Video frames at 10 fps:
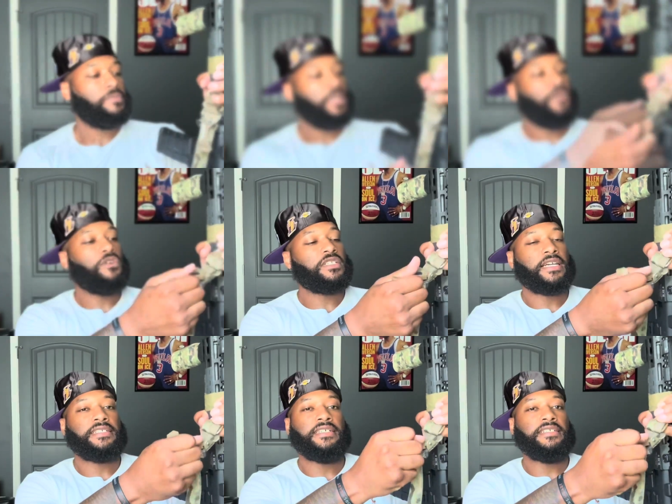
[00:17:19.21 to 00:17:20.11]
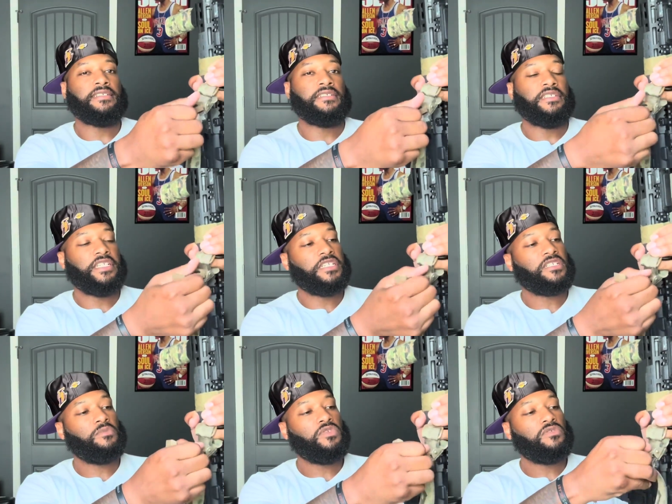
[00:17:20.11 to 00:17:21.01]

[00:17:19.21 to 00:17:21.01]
And of course, like I said, this is adjustable,